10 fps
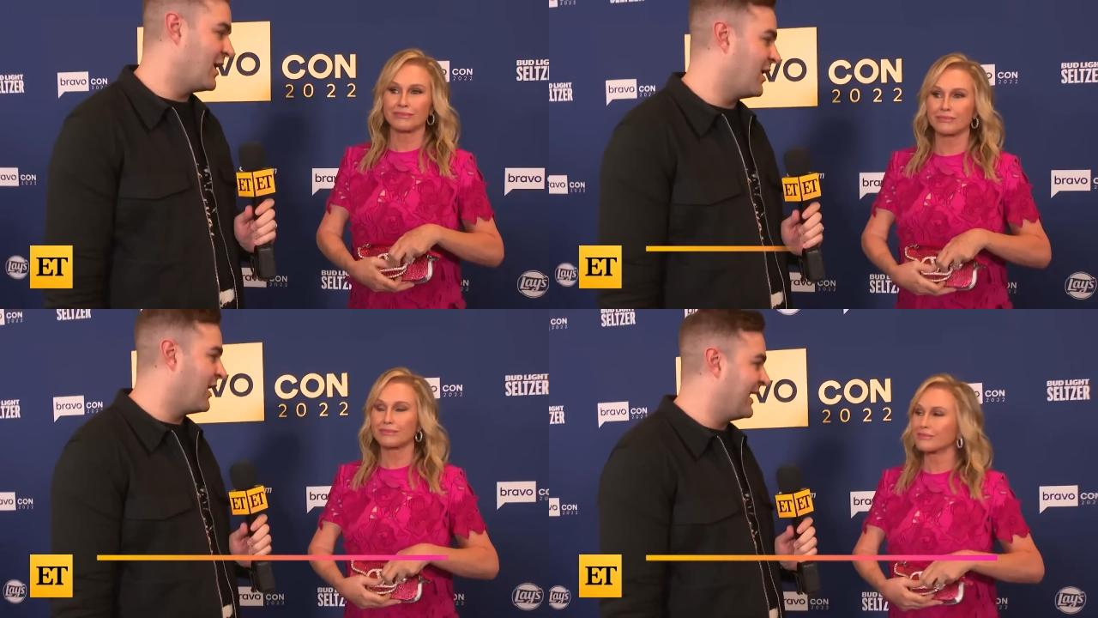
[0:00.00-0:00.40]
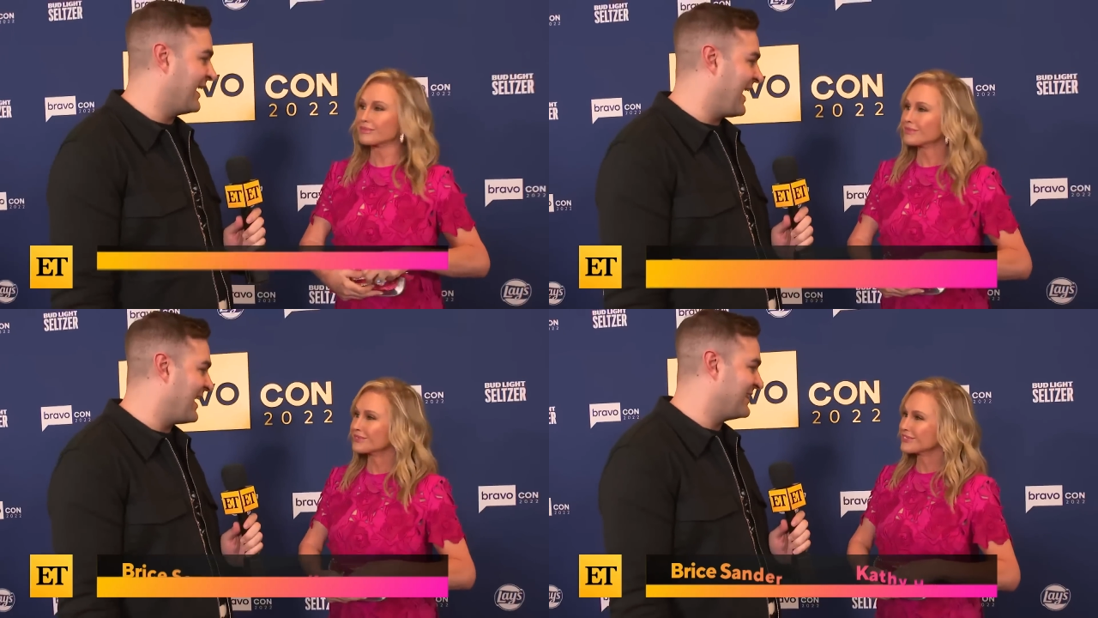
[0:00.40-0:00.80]
Speaker 1: All
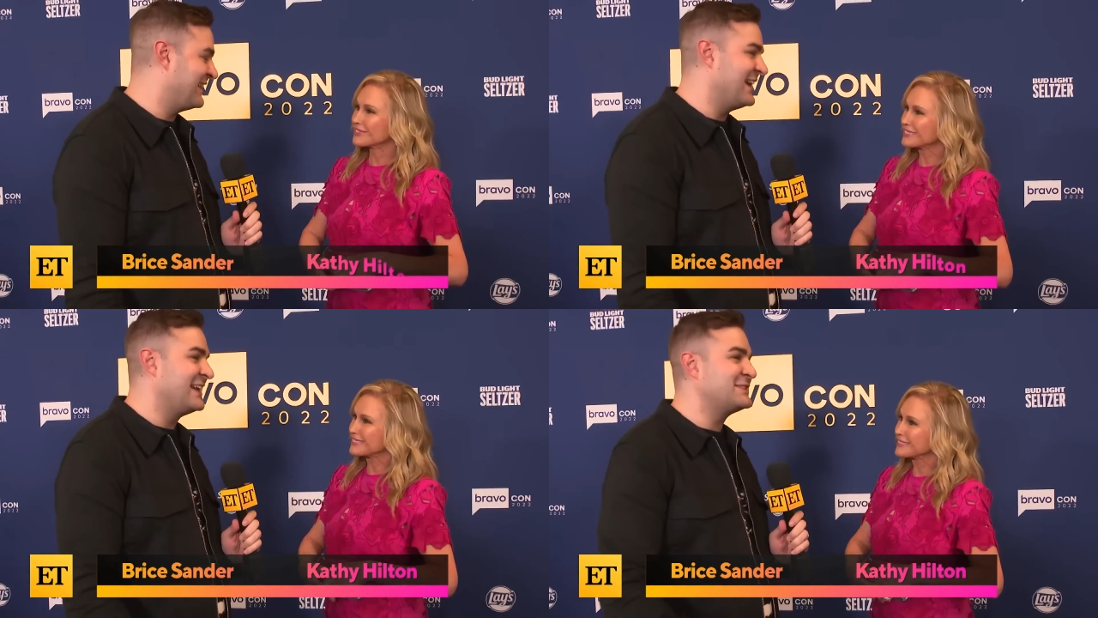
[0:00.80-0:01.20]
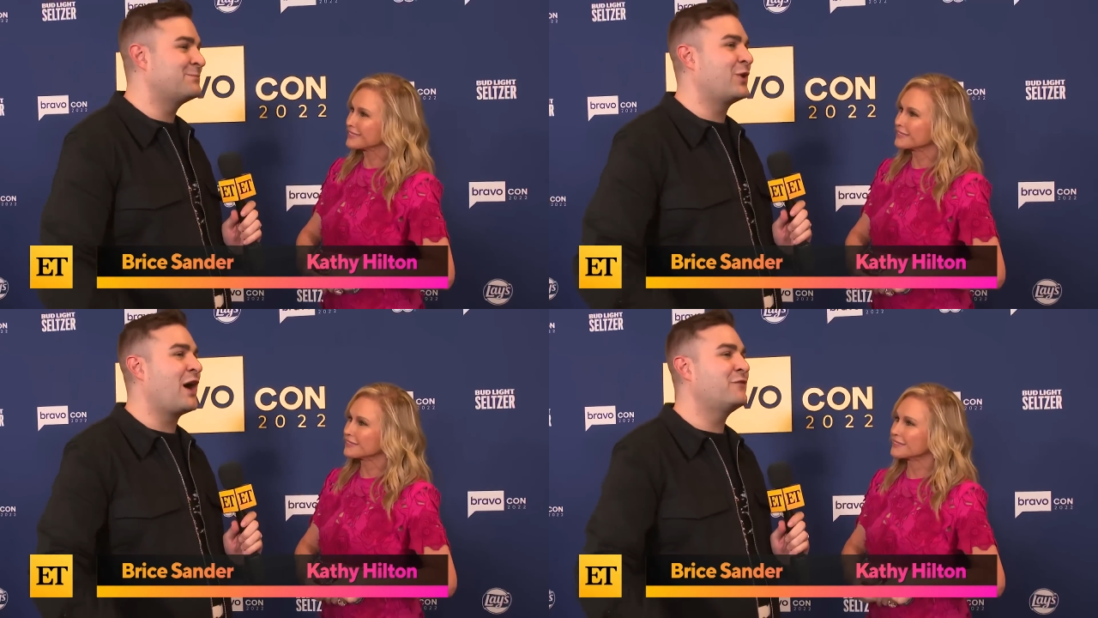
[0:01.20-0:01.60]
right, Kathy, it is
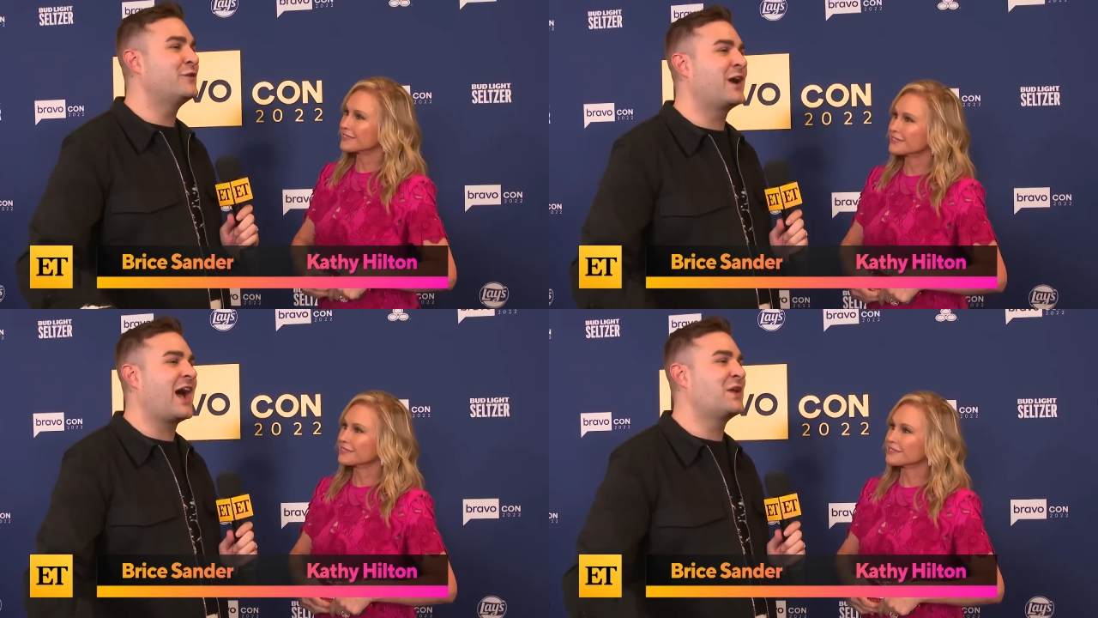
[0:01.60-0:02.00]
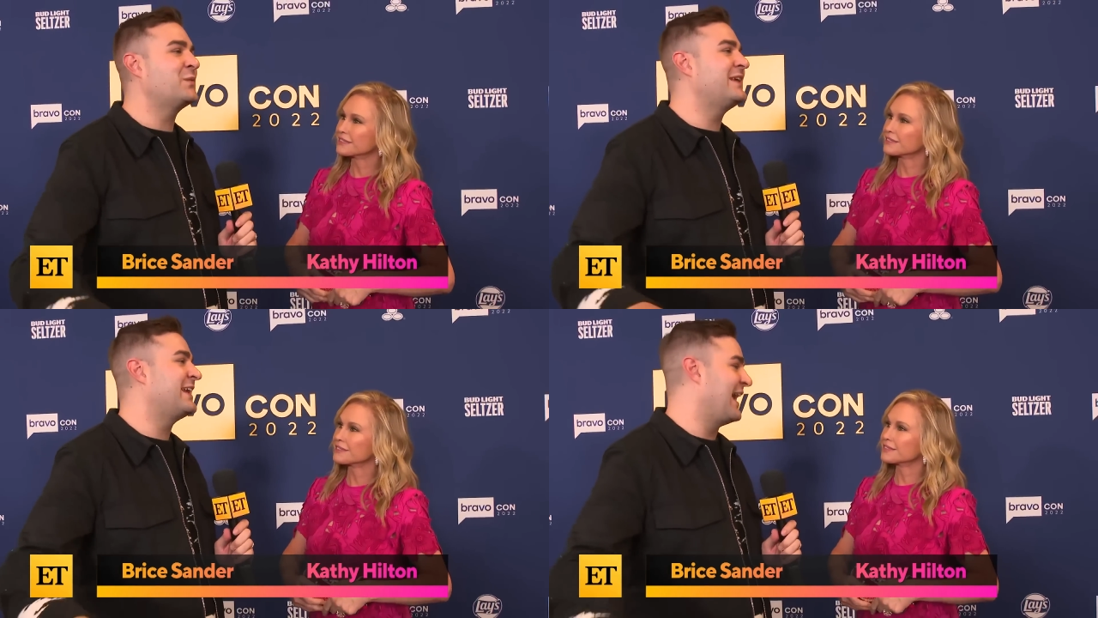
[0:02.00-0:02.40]
BravoCon
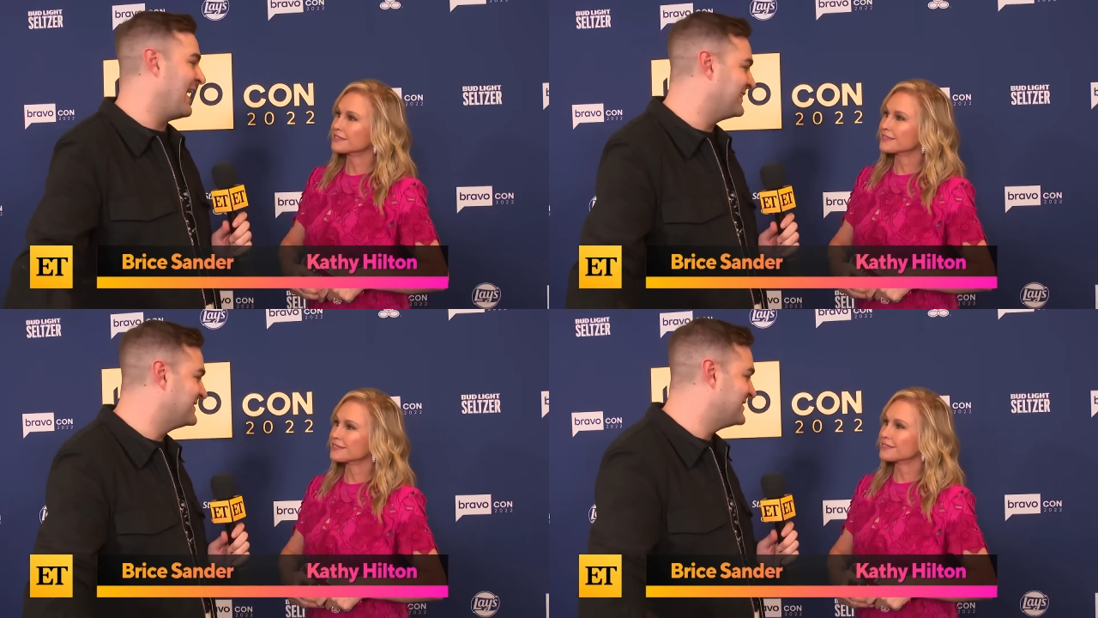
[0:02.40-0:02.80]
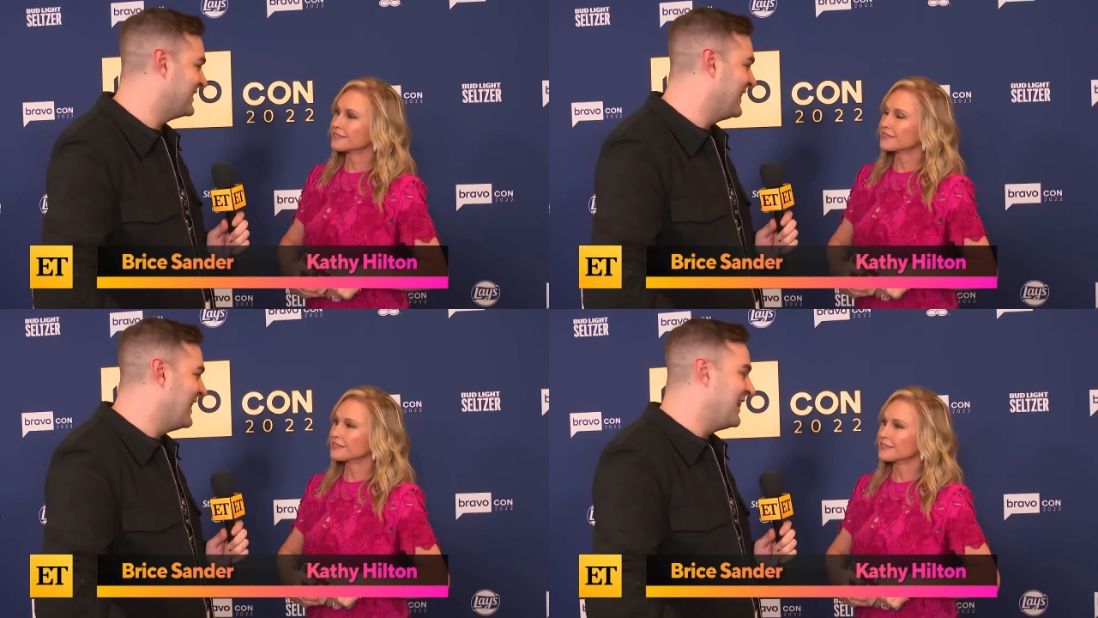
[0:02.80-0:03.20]
weekend.
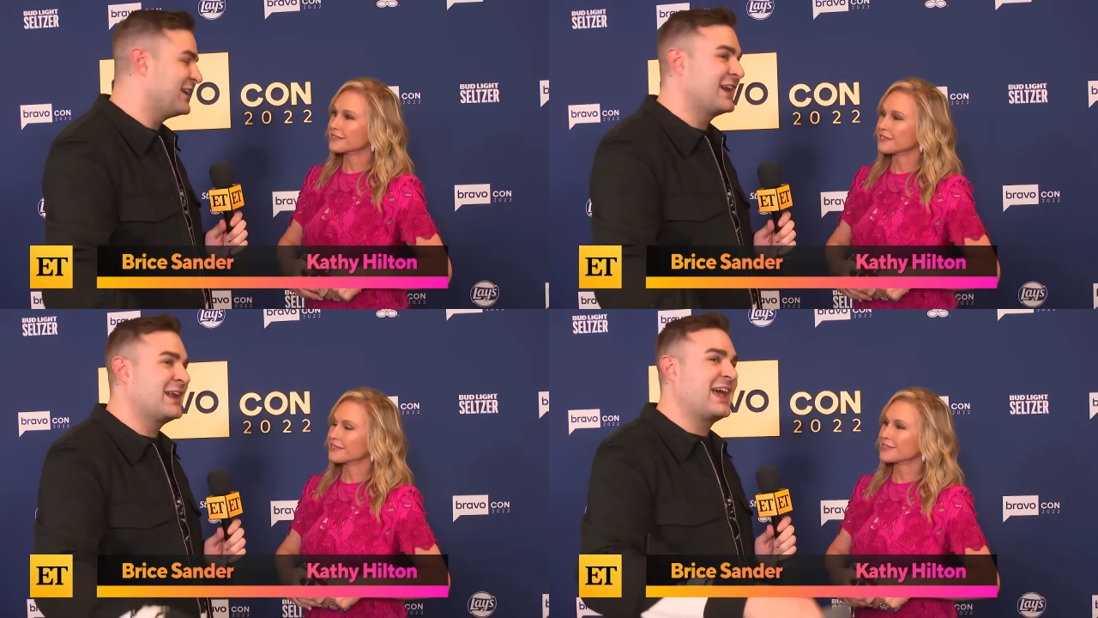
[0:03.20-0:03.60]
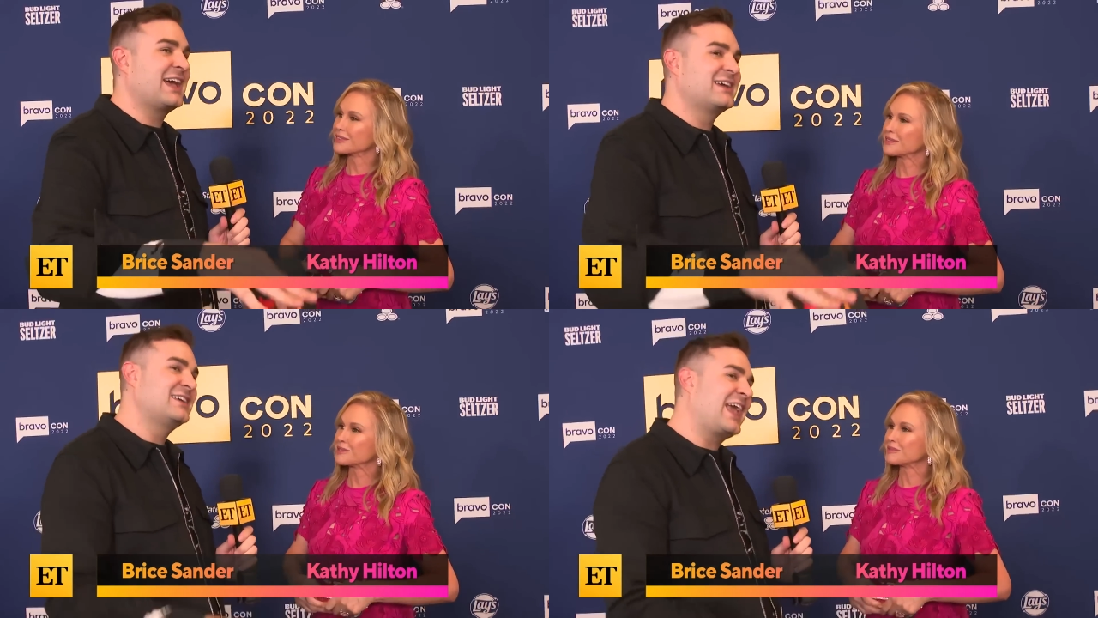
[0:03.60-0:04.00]
You're
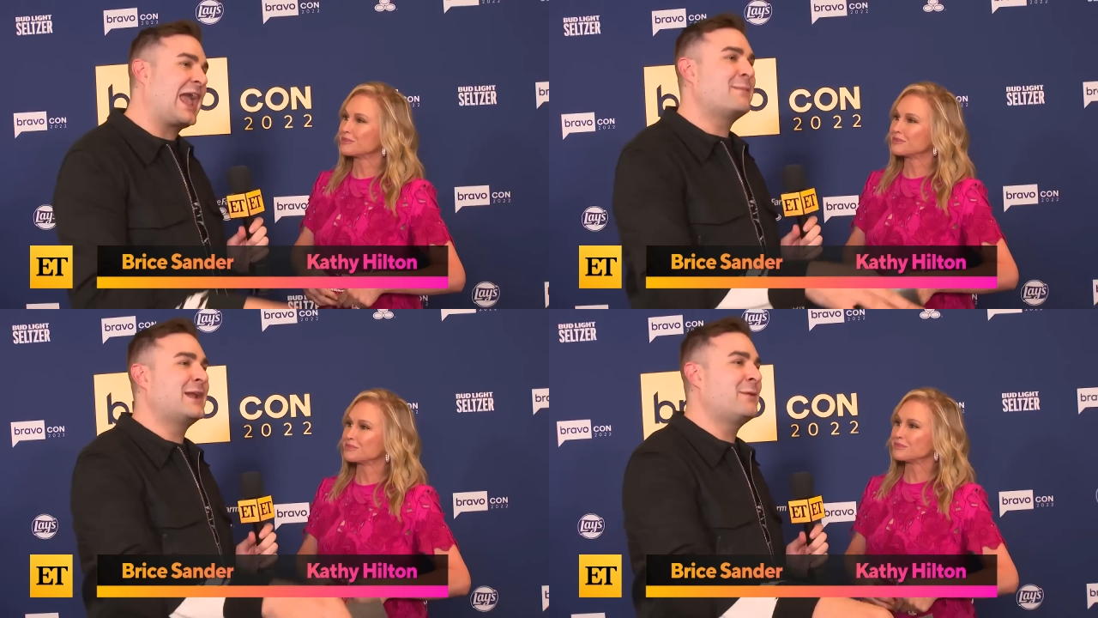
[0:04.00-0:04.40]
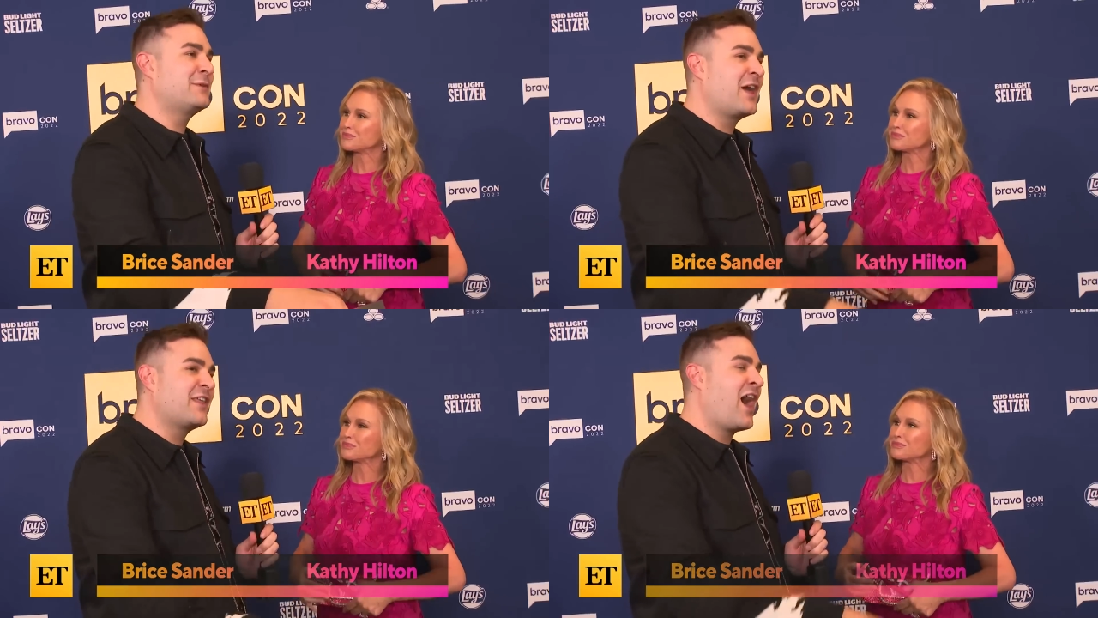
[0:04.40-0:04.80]
gonna ham it up with all the